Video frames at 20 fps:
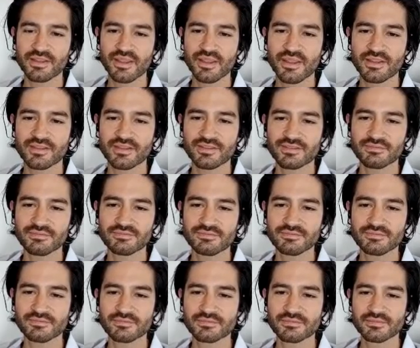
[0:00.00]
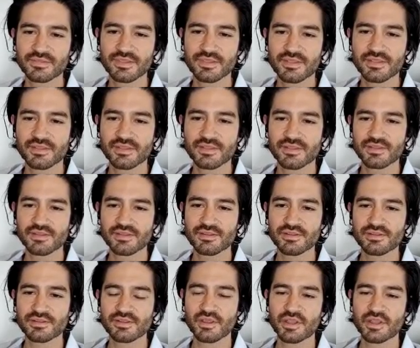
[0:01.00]
Like, so
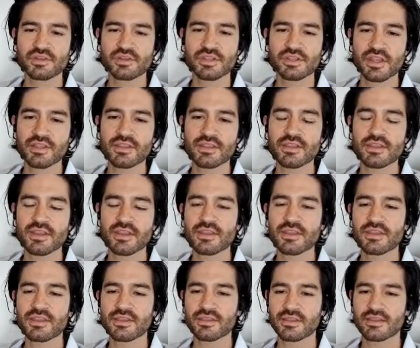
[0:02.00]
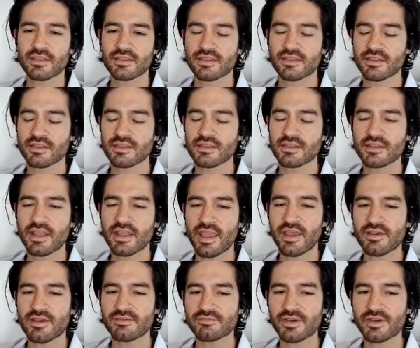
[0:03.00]
like you're saying that they didn't
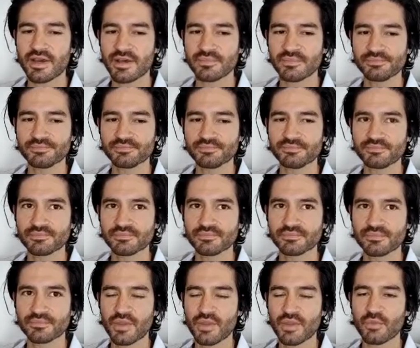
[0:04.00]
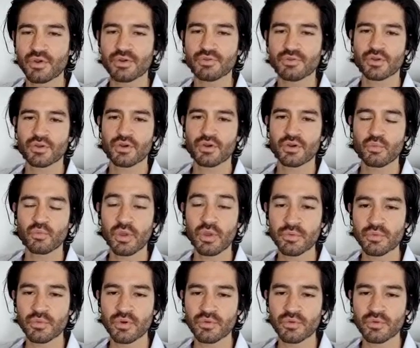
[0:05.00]
have
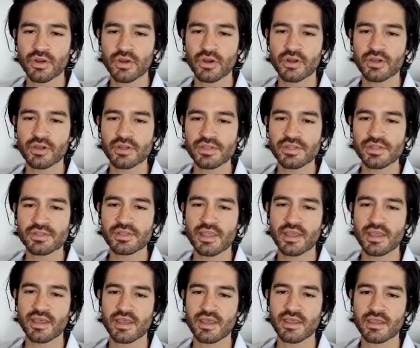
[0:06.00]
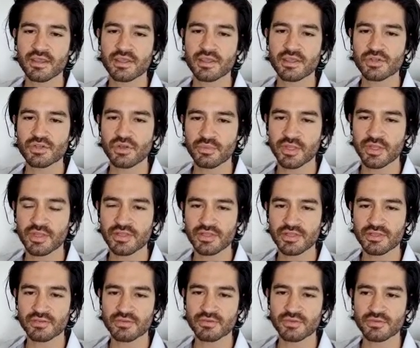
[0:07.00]
women weren't regarded as contributing
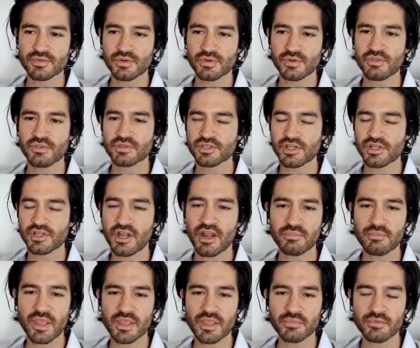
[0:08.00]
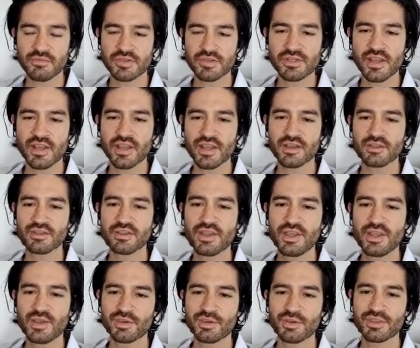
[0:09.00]
to sort of the genetic makeup of the child,
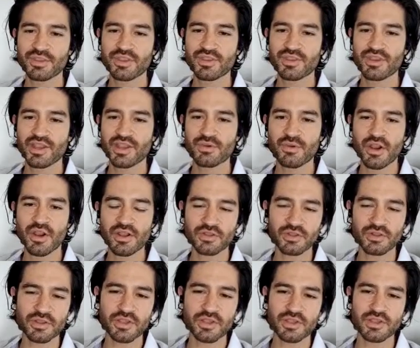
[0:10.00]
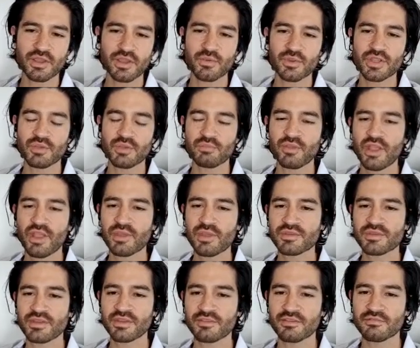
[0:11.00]
but then ironically they would get
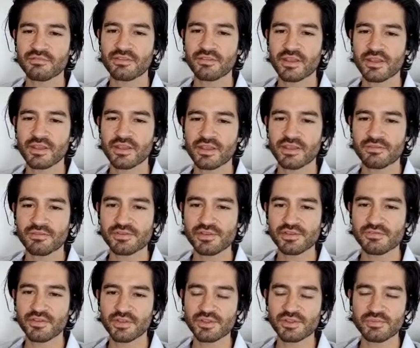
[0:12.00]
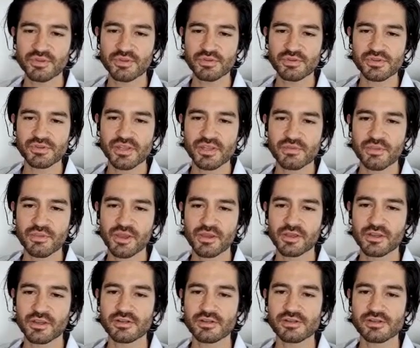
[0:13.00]
blamed if she failed to produce any male
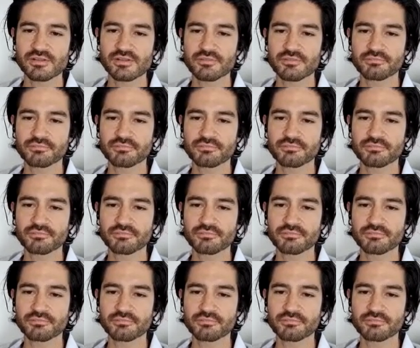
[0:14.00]
heirs.